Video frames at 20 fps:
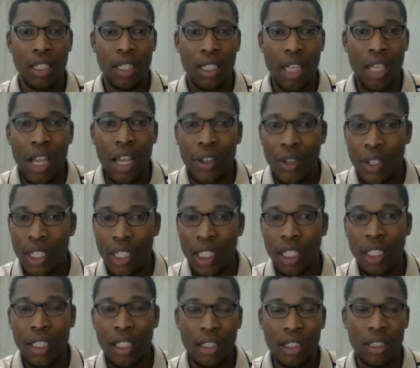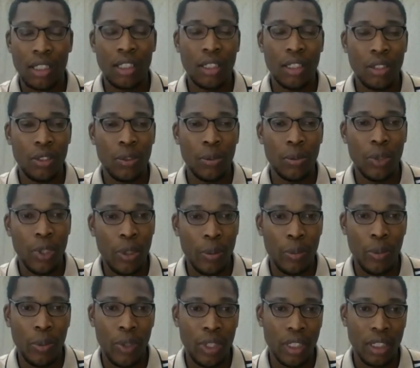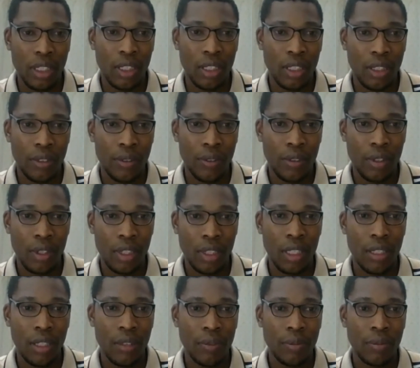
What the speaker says: and your English needs to be on point. Okay?